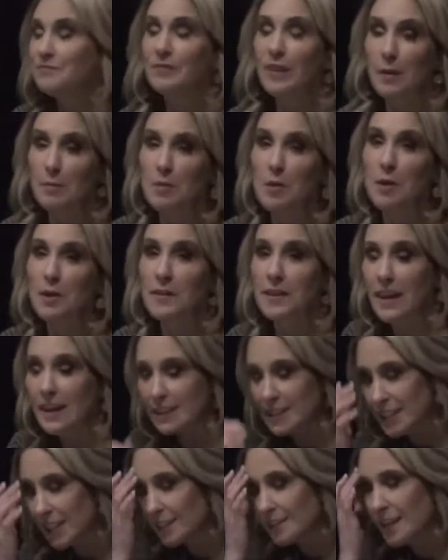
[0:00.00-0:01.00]
February the
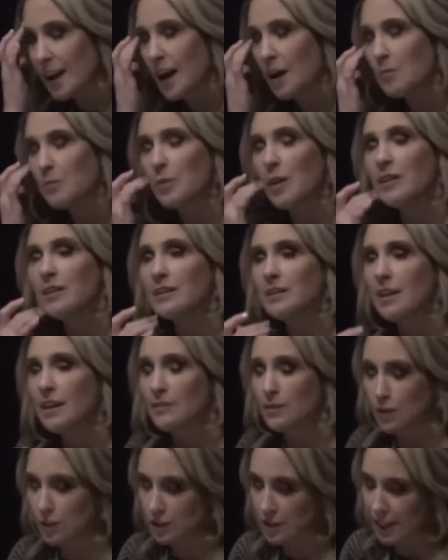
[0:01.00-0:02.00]
18th. Yeah, Umbrella
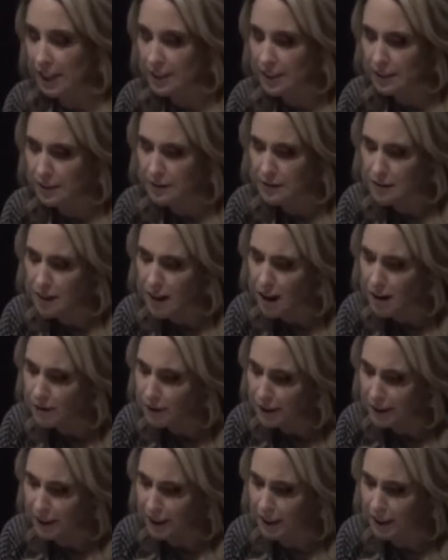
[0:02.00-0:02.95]
Lovers. It's lovely.